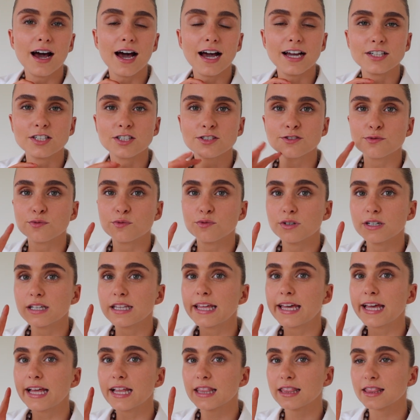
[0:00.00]
I just
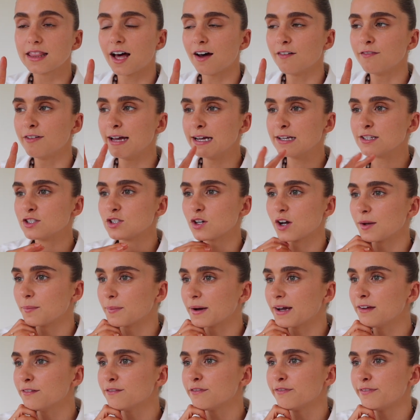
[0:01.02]
really love it. So I
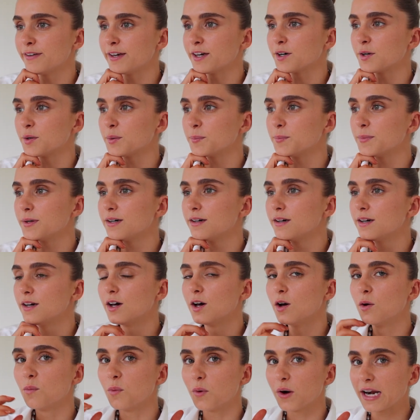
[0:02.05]
might film
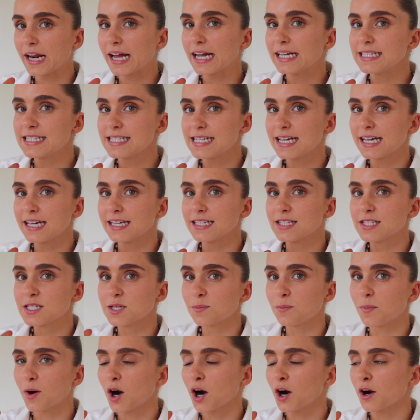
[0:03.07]
what I did
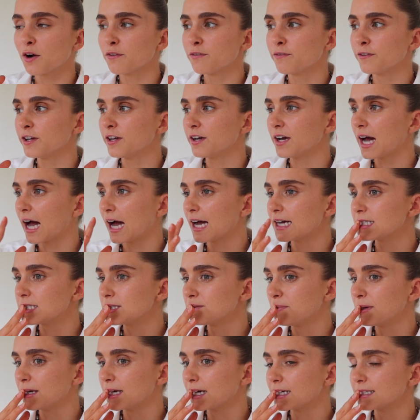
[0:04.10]
tomorrow for you
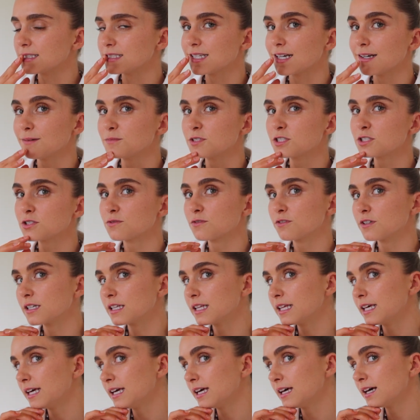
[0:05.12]
guys because I'm just
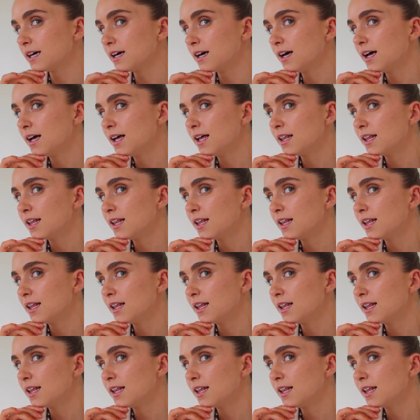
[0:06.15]
really